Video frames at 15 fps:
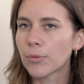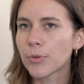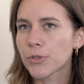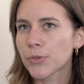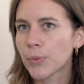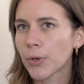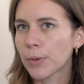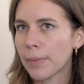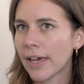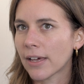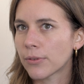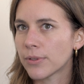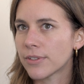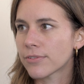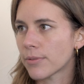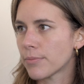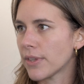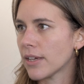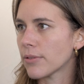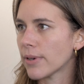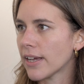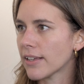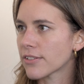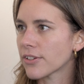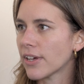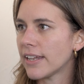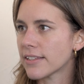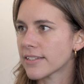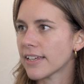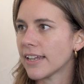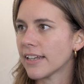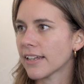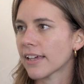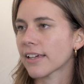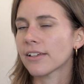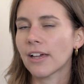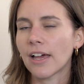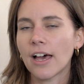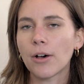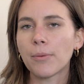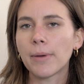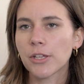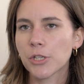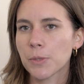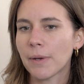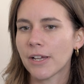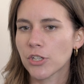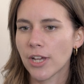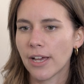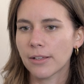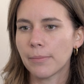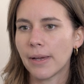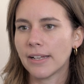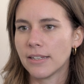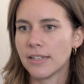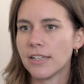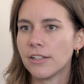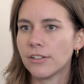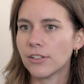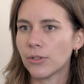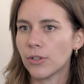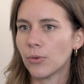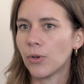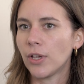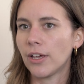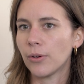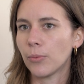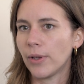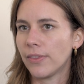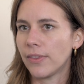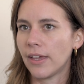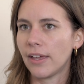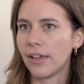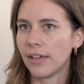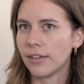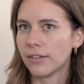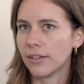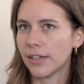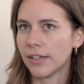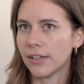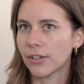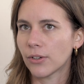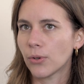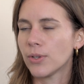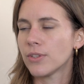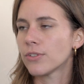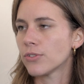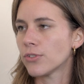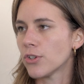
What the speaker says: almost work backwards from there, right? So understanding like how much my child might need when they go into